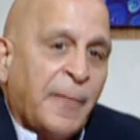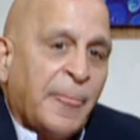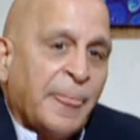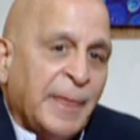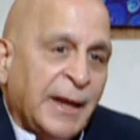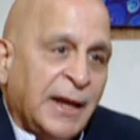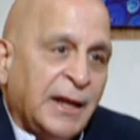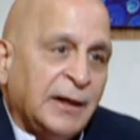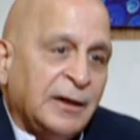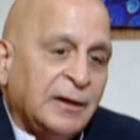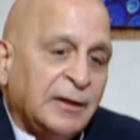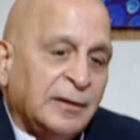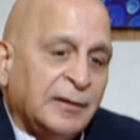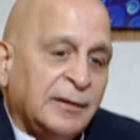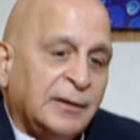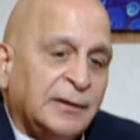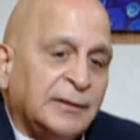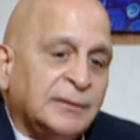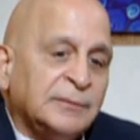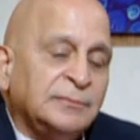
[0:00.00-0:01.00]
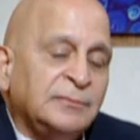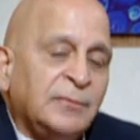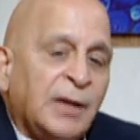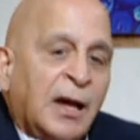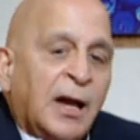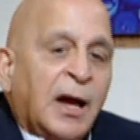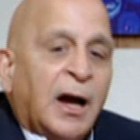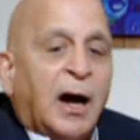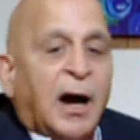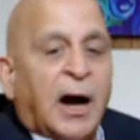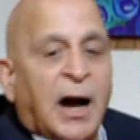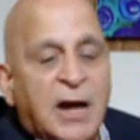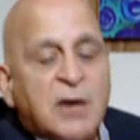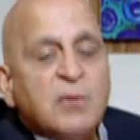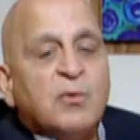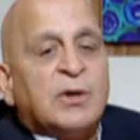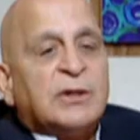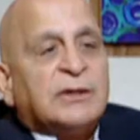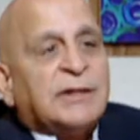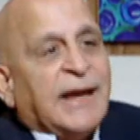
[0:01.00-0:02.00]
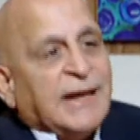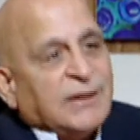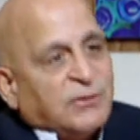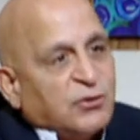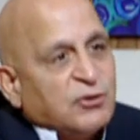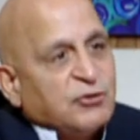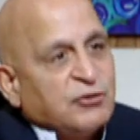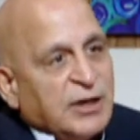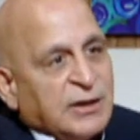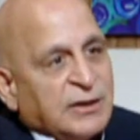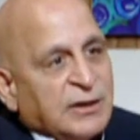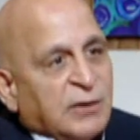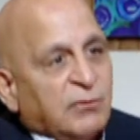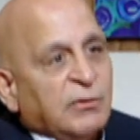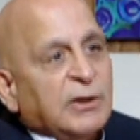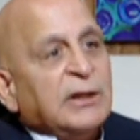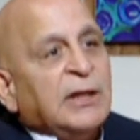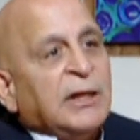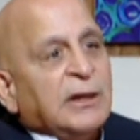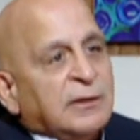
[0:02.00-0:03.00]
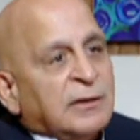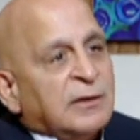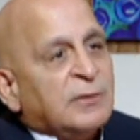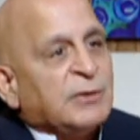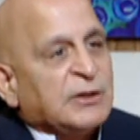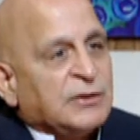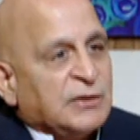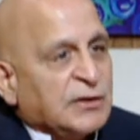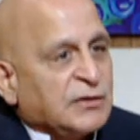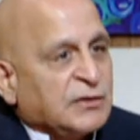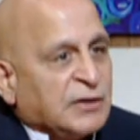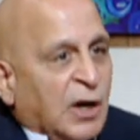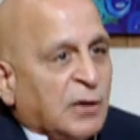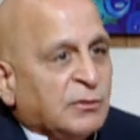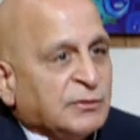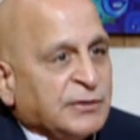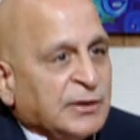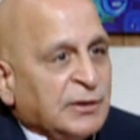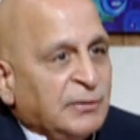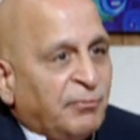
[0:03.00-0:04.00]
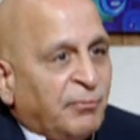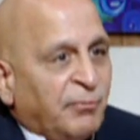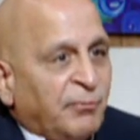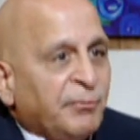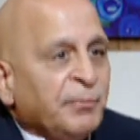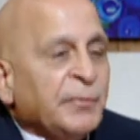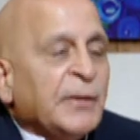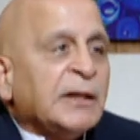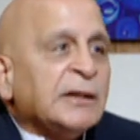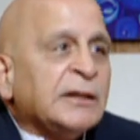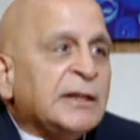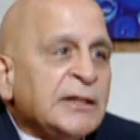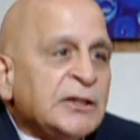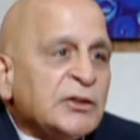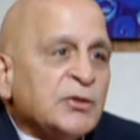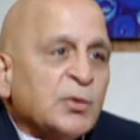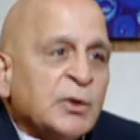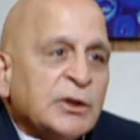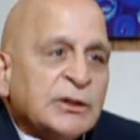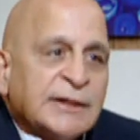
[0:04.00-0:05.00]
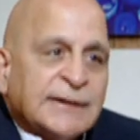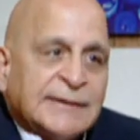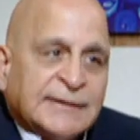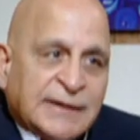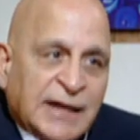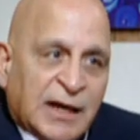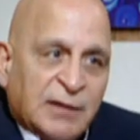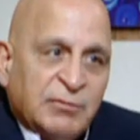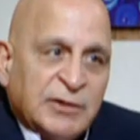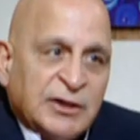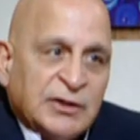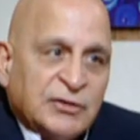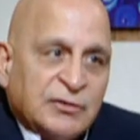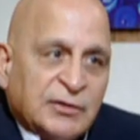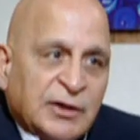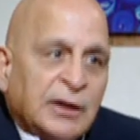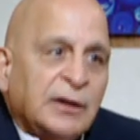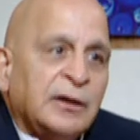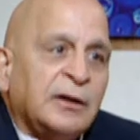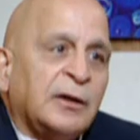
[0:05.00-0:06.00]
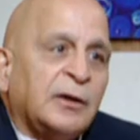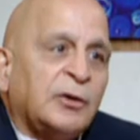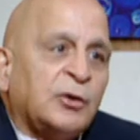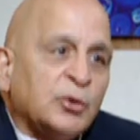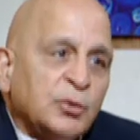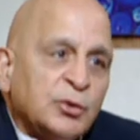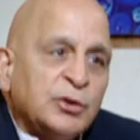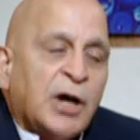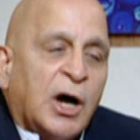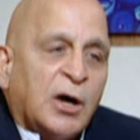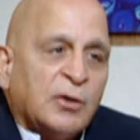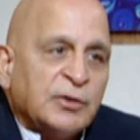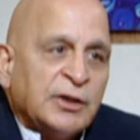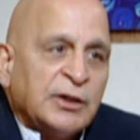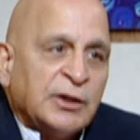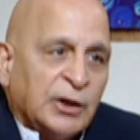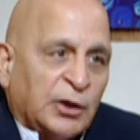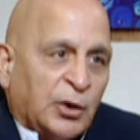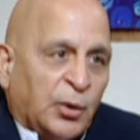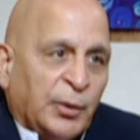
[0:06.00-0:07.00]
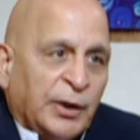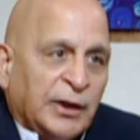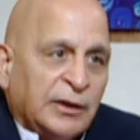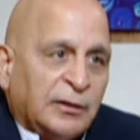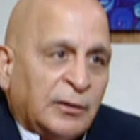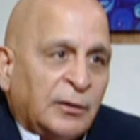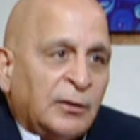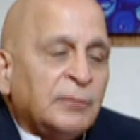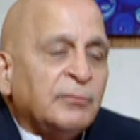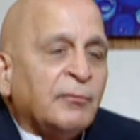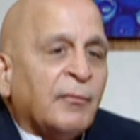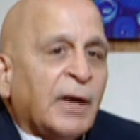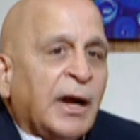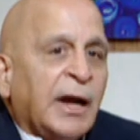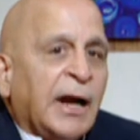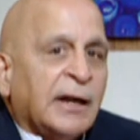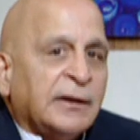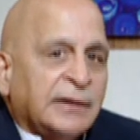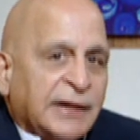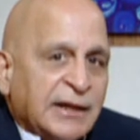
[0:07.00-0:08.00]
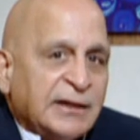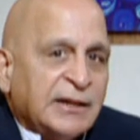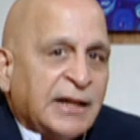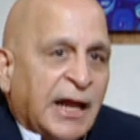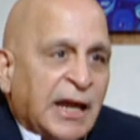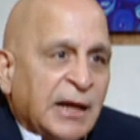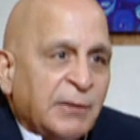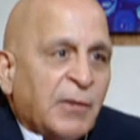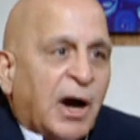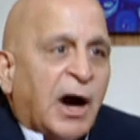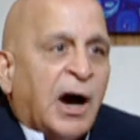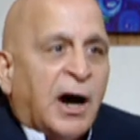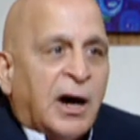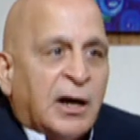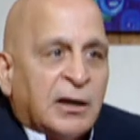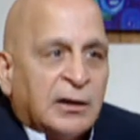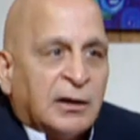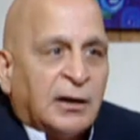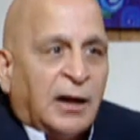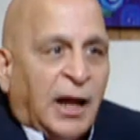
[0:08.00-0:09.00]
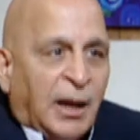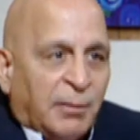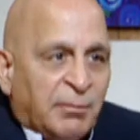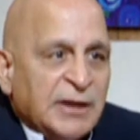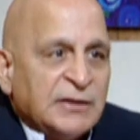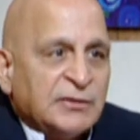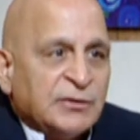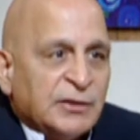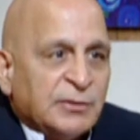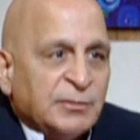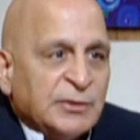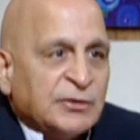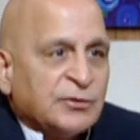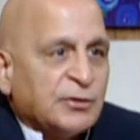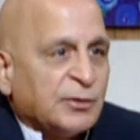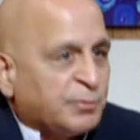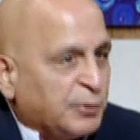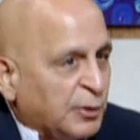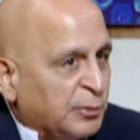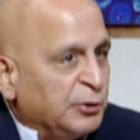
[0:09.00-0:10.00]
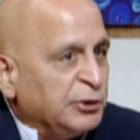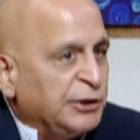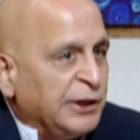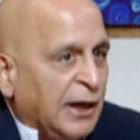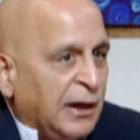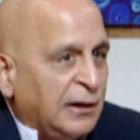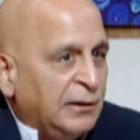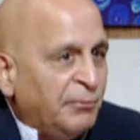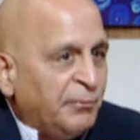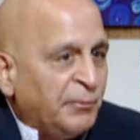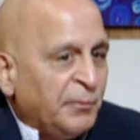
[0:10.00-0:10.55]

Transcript: Then um, I was associated with Indian Business Council. Mm-hmm. This was established in 2000 in Kuwait. At that time, our ambassador, Mr. Prabhu Dayal,